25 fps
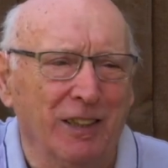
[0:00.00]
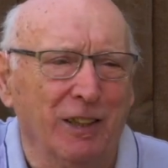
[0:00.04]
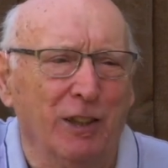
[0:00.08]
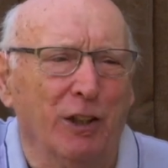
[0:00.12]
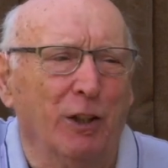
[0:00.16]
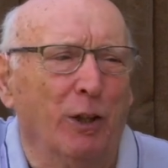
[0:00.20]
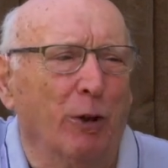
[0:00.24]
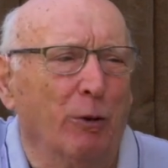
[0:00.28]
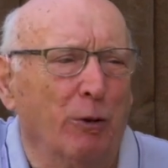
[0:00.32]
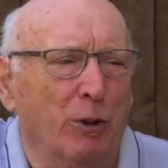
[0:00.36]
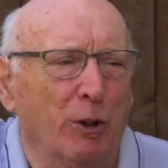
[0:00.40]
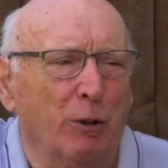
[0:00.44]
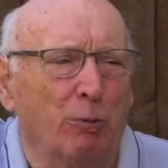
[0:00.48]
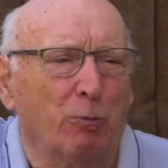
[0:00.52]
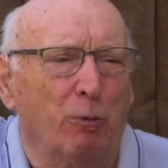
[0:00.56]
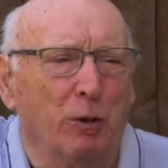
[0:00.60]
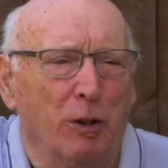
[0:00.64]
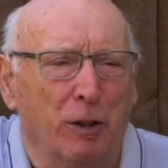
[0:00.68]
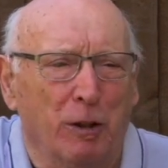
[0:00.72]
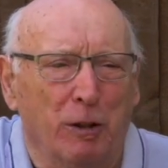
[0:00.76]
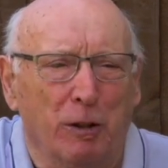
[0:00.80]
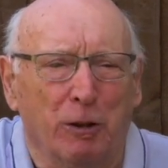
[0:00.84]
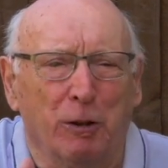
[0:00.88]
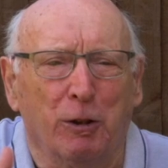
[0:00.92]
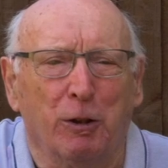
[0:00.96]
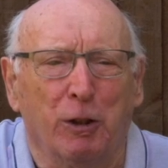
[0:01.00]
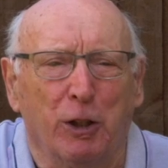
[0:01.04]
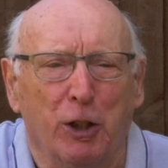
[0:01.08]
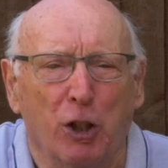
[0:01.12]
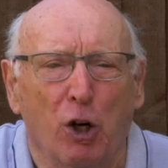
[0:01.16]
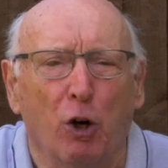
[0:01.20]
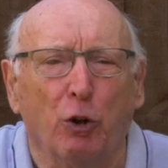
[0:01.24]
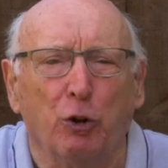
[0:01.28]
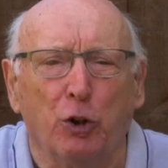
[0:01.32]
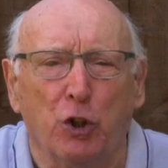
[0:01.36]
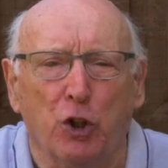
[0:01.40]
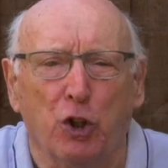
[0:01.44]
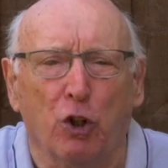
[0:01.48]
you know, the
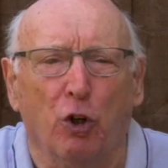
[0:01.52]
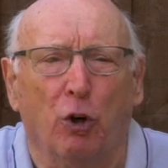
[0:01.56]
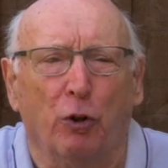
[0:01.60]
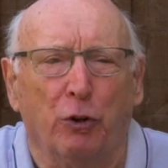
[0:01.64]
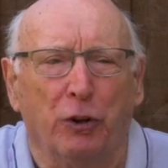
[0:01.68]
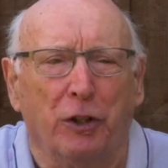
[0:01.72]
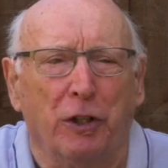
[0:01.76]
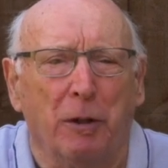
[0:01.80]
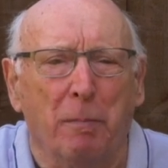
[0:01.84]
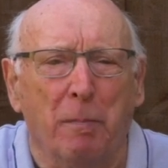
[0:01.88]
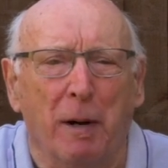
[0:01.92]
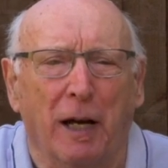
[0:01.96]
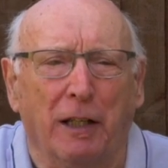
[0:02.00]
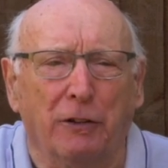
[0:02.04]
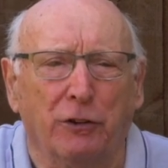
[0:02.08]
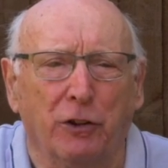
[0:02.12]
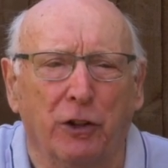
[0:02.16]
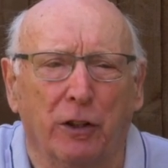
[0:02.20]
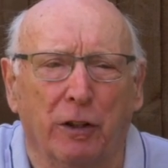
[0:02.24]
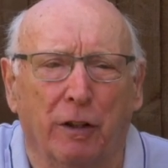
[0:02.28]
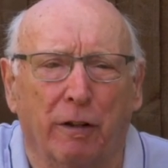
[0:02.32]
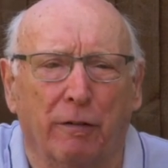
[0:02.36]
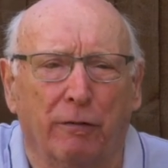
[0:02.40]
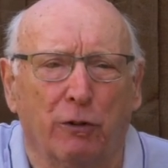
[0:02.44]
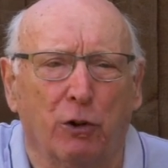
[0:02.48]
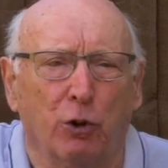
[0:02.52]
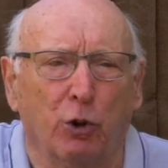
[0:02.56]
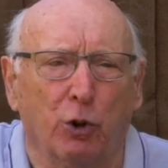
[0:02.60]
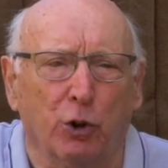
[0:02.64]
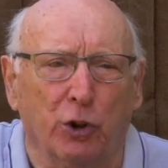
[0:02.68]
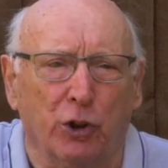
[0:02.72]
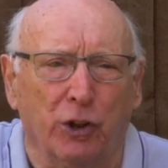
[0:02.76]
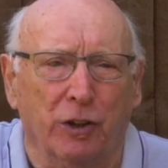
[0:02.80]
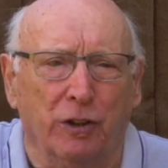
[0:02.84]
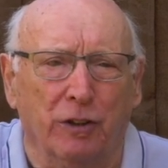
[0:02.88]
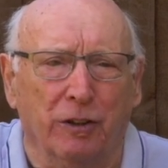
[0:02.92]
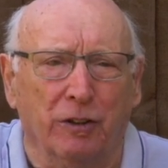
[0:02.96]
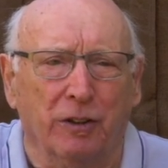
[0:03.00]
odd shot demands it. Of
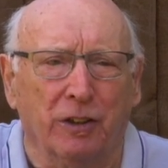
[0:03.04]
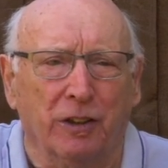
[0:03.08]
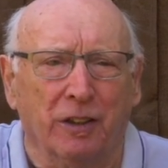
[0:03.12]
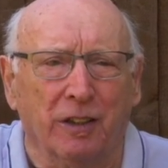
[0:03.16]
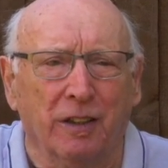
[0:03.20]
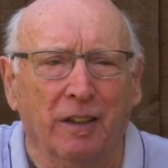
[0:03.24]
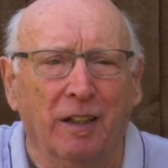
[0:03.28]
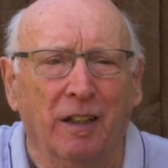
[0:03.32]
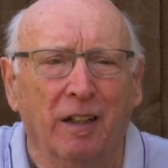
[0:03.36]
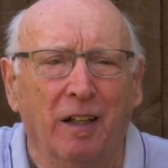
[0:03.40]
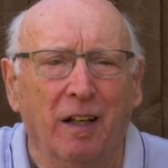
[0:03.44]
course it does.